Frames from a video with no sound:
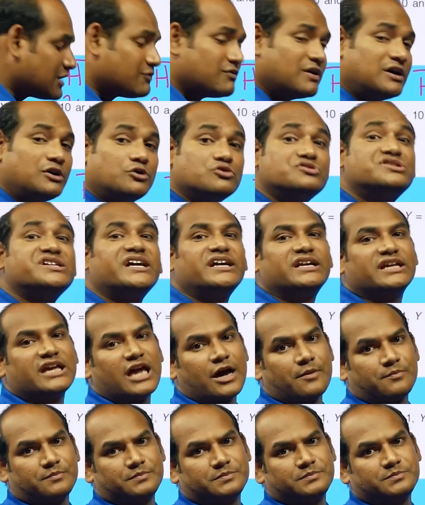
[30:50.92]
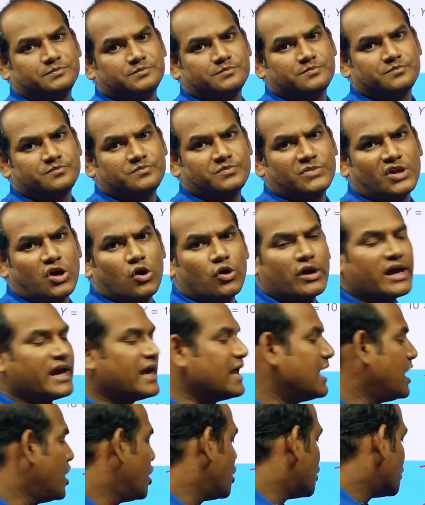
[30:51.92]
that one to z cap.
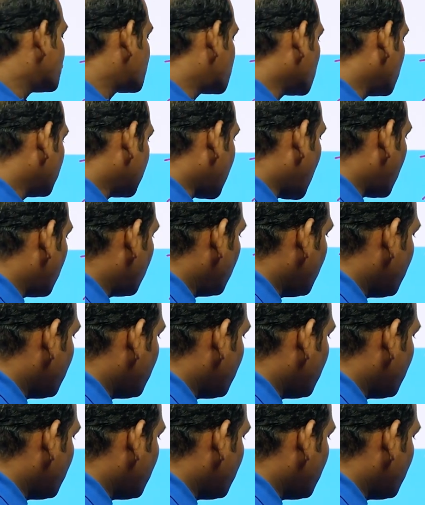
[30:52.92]
Okay, so now